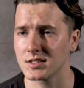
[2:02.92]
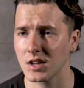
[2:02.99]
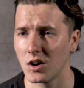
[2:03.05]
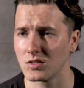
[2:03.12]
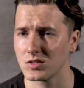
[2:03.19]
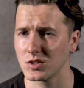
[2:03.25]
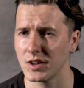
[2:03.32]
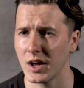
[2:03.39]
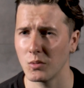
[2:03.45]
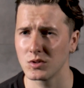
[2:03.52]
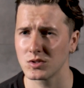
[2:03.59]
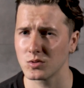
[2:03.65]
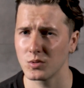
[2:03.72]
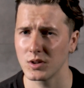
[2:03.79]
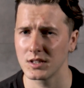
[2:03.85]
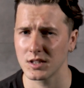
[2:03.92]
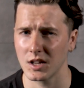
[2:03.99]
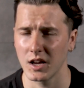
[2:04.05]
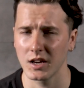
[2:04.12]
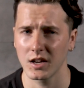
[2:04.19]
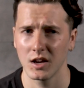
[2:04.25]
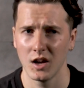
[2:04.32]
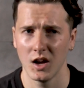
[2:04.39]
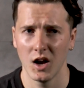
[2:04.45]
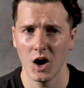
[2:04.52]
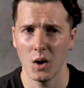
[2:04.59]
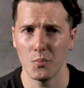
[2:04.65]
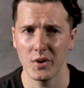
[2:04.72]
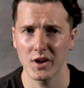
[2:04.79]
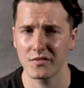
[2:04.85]
style. So that was always like
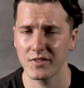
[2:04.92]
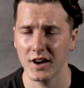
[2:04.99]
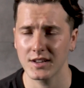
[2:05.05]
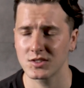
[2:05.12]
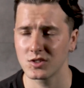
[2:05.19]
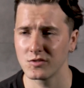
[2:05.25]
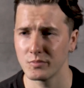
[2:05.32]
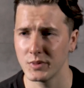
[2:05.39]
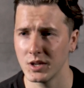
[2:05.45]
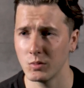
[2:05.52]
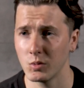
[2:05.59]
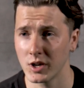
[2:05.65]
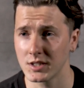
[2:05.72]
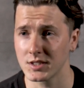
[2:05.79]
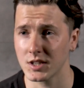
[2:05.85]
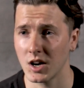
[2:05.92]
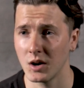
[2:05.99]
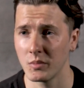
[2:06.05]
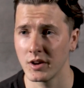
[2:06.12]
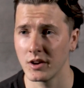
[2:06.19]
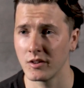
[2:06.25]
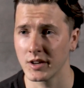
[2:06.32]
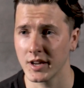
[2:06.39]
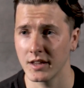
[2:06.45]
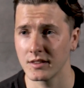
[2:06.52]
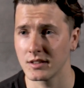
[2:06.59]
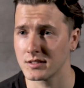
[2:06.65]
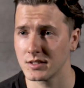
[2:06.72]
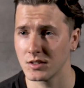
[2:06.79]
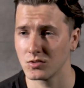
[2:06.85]
a big factor of me wanting to come here and get
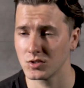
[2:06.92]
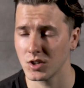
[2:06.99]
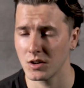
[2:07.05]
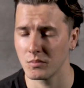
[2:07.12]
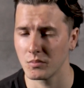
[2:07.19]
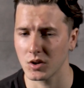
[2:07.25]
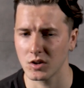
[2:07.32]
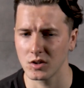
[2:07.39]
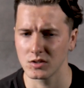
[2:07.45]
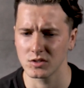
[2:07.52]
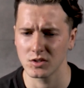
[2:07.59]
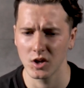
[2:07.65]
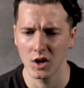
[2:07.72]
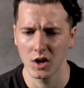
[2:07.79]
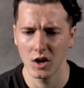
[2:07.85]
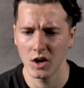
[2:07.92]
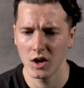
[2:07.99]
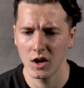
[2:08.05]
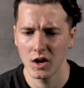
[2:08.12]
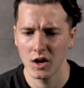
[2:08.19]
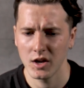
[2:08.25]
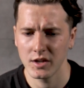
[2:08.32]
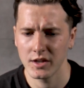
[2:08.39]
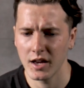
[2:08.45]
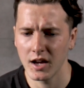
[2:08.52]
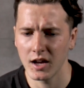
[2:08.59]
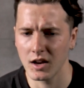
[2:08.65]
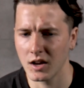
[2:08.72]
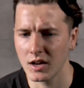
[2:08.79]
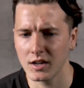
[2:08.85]
this deal done, because
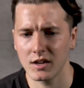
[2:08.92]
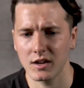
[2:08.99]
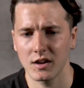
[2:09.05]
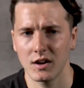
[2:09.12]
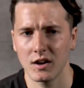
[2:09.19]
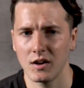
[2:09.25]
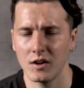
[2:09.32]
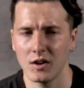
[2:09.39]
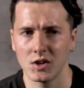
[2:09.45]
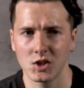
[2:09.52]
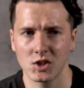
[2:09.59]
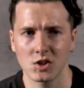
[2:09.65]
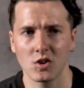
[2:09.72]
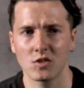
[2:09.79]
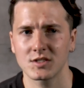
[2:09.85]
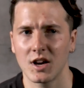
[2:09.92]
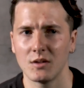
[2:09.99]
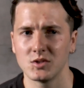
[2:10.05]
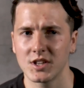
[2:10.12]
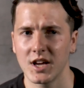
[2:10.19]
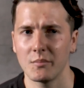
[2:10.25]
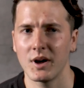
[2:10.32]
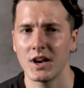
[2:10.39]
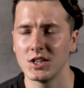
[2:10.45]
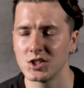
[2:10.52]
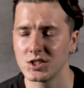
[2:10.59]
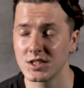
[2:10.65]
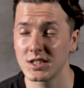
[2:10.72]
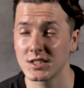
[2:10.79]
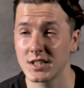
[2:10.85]
yeah, like a lot of times you get
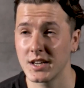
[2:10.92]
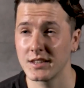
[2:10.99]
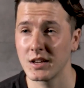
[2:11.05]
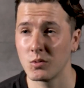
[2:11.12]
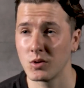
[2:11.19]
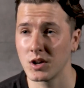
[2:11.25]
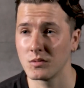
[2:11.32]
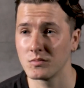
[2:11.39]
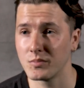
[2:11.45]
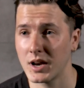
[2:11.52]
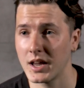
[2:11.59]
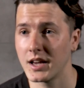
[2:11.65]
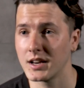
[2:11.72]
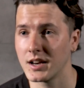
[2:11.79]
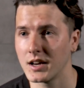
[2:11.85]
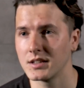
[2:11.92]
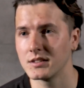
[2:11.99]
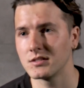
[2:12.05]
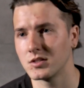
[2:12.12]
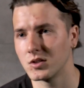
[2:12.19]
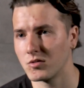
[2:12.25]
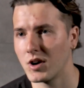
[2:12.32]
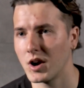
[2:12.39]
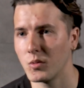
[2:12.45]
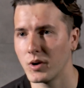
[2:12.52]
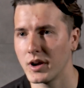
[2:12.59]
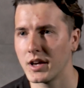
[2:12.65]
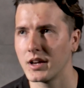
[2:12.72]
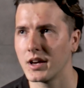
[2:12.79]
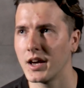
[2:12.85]
managers that say they want to play like the right
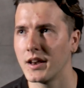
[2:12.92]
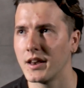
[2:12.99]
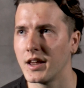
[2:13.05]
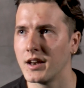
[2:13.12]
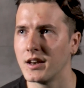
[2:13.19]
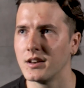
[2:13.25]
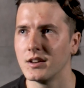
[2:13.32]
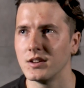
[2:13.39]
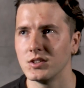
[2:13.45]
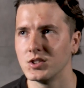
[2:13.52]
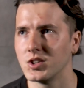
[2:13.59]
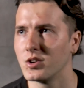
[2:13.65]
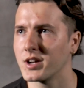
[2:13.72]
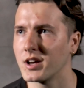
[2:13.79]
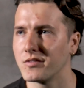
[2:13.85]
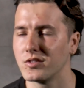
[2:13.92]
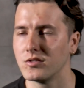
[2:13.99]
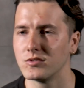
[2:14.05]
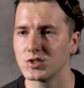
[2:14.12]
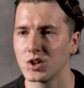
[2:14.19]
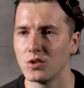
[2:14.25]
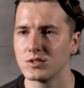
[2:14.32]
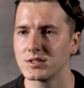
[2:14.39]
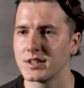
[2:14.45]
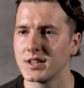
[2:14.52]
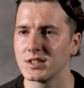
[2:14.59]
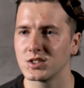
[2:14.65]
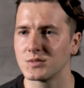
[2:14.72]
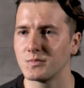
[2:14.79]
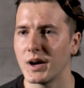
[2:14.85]
way and then you don't get a few results and
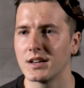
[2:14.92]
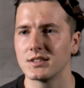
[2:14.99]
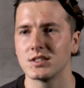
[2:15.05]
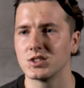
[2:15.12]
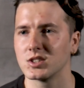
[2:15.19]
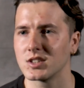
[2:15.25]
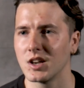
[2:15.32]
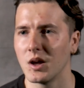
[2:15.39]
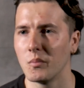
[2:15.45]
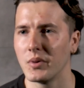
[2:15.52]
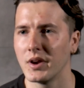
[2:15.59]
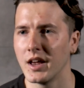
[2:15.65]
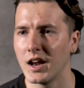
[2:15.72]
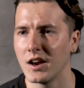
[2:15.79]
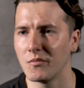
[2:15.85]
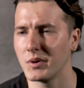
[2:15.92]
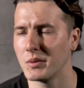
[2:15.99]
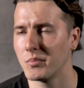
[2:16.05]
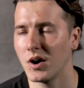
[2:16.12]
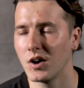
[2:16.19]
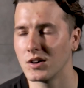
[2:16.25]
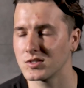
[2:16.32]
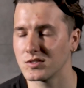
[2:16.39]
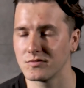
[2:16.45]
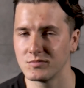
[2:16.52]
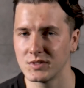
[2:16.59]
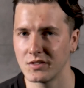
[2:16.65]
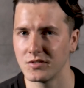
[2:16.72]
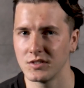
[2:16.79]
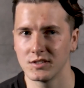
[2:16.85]
it's just back to just lumping it. And I've been part of
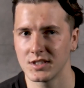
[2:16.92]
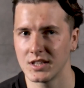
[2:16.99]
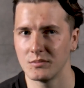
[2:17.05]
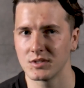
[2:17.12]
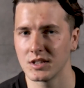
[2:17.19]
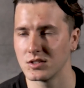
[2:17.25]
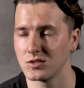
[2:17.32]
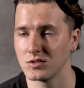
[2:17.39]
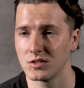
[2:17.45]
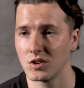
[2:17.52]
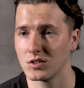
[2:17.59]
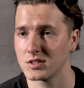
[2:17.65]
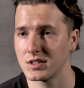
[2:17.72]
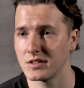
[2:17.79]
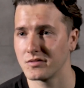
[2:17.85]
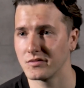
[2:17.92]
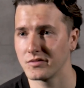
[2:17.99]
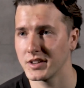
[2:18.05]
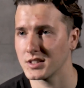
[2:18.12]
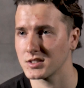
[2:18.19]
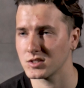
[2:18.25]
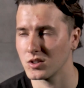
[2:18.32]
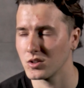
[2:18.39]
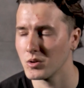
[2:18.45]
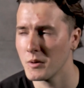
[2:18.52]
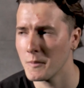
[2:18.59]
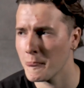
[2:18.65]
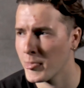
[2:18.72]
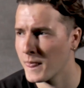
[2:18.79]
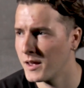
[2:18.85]
different teams that do lots of different things. So
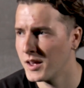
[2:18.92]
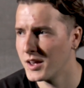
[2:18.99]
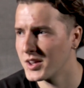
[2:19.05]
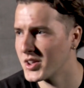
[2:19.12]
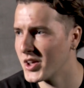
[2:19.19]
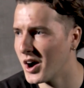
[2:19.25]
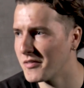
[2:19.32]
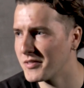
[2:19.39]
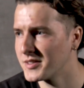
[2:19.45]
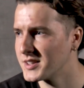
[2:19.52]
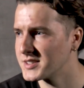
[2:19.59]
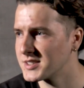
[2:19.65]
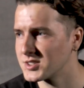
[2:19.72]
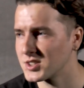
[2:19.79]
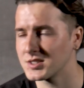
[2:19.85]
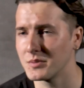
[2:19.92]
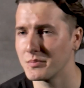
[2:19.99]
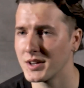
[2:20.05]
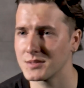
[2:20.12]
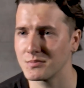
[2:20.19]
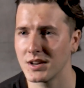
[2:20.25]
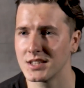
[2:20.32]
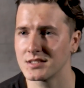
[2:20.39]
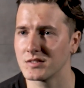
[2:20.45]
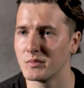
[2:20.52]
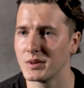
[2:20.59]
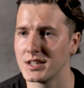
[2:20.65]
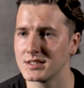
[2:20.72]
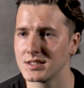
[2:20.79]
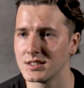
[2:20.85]
yeah, I think this is just the best place for
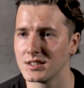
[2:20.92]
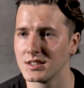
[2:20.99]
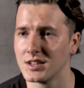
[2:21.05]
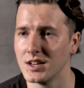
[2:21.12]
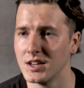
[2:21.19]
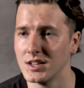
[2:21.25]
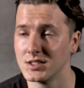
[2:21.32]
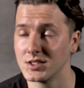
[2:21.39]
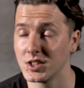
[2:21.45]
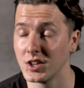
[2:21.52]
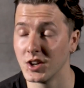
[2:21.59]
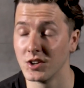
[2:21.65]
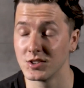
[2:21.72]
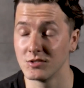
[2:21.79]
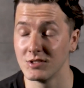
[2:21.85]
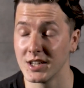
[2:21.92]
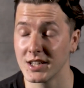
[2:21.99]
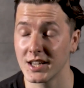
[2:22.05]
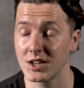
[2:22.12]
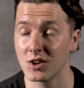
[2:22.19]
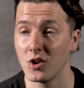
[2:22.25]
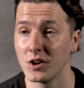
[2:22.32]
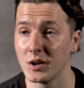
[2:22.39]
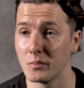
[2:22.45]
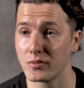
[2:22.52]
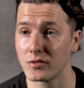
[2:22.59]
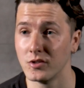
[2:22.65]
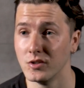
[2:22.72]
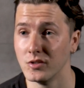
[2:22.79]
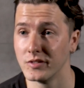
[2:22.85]
me to really kick on,
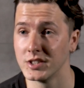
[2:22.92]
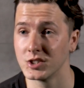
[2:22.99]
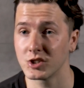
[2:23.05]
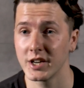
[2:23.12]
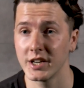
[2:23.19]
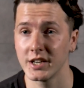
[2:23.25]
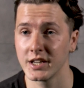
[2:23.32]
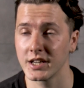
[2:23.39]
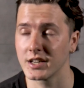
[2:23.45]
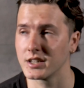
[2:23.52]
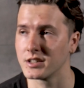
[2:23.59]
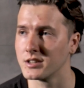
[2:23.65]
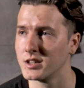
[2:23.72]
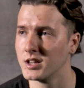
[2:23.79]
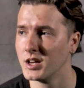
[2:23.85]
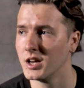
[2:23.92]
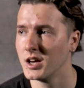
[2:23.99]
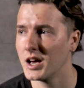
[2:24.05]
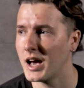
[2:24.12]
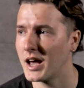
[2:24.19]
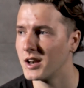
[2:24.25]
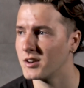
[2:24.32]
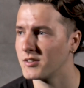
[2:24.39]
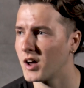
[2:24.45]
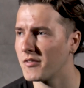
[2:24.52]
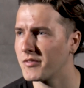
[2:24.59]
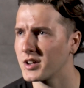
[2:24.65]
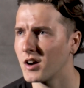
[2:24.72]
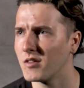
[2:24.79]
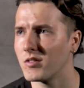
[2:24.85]
improve in training. And I
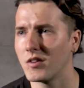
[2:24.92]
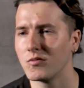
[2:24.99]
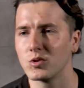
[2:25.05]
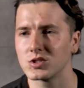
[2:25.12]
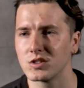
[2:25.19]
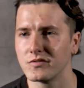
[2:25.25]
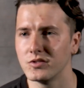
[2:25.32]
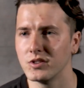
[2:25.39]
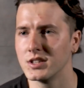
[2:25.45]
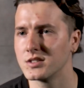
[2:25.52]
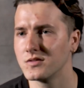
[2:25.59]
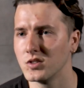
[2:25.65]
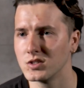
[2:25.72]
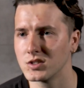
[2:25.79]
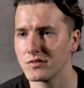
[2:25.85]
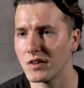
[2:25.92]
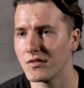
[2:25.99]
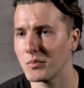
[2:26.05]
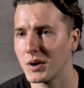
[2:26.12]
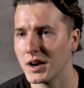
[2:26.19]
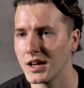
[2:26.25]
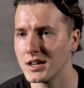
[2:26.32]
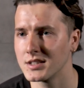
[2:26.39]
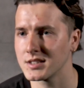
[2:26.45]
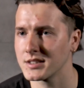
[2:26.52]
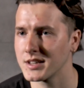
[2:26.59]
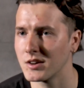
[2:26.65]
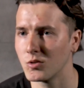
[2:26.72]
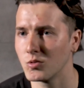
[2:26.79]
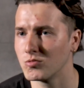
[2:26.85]
think I've watched a few interviews of other players and
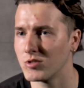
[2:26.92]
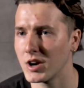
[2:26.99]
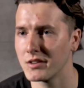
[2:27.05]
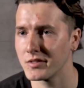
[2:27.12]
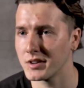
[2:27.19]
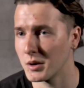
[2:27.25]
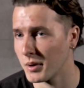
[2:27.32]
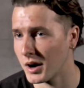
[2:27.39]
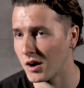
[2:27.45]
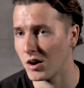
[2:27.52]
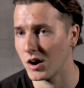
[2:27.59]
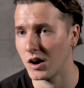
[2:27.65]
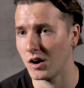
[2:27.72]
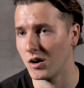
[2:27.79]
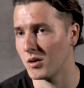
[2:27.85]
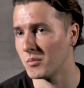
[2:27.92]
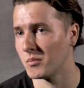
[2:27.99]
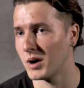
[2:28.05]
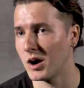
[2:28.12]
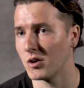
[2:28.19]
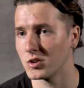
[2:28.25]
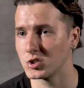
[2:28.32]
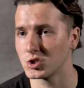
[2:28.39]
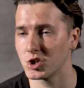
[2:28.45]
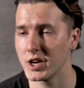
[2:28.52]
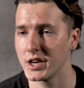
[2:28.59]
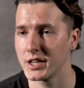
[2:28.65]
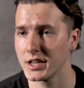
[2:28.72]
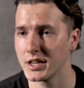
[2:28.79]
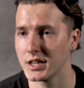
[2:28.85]
they're all raving about how good
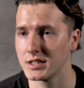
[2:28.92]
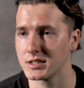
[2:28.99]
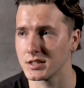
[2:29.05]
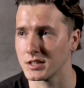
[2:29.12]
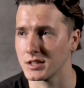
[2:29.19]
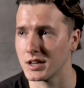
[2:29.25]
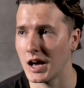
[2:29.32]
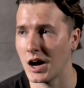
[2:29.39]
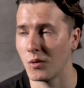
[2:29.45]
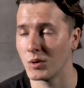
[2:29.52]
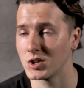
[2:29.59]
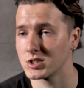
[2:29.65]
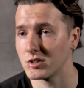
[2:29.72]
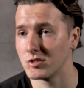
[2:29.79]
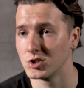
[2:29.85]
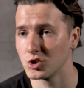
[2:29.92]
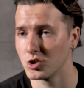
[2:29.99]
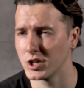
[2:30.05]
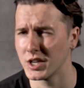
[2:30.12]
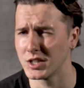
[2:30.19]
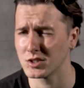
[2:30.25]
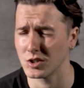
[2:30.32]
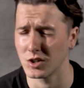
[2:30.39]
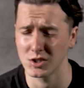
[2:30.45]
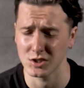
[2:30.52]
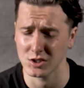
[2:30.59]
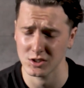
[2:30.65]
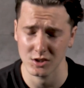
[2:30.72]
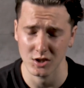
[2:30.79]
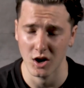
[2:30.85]
training is and how much they're enjoying it. So I
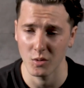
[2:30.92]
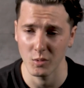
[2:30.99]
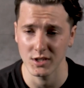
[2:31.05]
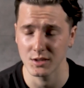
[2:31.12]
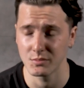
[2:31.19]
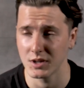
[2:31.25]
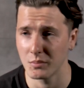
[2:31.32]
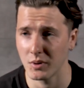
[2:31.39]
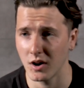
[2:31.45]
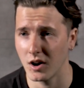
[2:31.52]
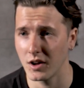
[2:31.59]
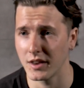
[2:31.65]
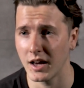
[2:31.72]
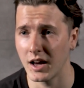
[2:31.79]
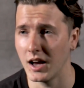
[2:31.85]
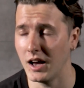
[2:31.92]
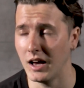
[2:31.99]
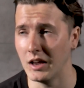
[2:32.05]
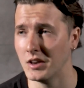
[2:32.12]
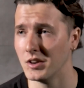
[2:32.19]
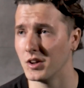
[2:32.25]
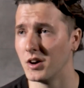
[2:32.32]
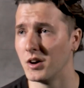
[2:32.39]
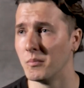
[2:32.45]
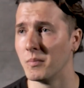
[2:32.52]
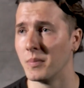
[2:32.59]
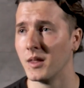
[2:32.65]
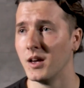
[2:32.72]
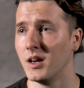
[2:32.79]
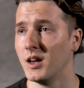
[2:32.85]
just can't wait to be a part of that.
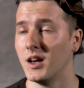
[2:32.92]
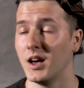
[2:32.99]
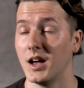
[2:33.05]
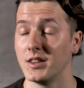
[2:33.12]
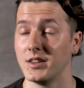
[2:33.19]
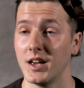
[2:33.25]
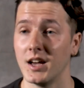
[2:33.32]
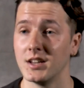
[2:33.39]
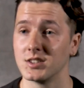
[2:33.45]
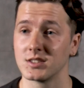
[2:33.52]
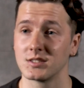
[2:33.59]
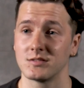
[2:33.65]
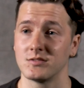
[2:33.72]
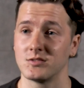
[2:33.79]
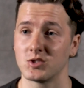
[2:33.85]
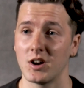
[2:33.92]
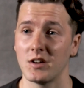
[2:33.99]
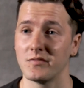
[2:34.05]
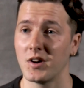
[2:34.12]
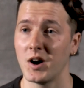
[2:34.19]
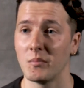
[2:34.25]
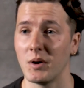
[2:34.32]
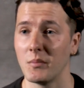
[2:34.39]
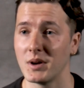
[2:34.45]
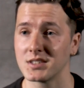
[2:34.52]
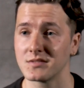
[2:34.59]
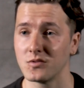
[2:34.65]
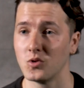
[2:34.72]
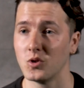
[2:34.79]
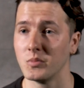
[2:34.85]
Just try and find my
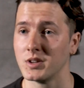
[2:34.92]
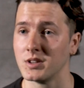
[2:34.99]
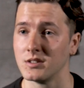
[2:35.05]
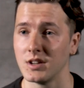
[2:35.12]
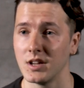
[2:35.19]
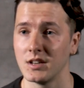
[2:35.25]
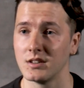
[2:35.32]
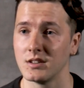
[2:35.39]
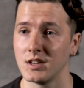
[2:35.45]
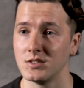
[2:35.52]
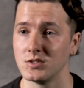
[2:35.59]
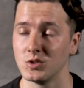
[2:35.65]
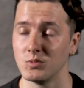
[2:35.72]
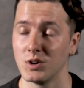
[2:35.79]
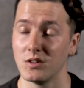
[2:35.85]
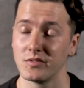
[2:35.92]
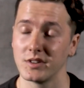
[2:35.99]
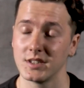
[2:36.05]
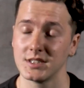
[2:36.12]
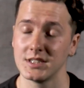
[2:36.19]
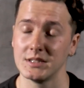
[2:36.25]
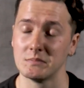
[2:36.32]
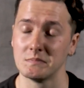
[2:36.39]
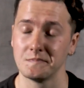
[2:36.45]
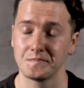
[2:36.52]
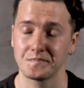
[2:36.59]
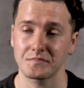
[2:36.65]
best form and do well for the team.